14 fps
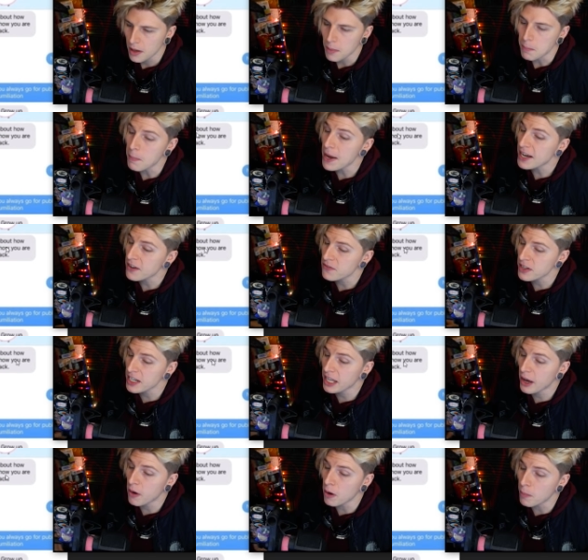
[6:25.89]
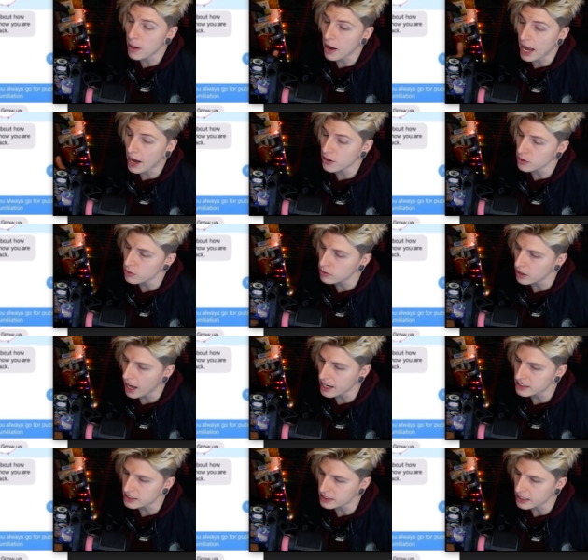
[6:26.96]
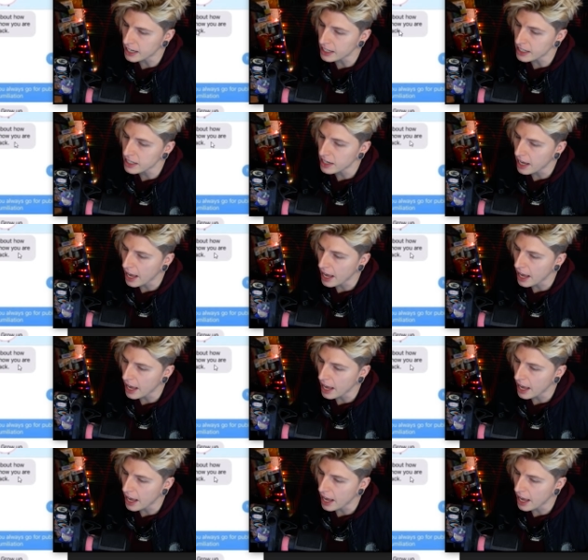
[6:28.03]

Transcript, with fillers: Make a video about how you lied to Lainey,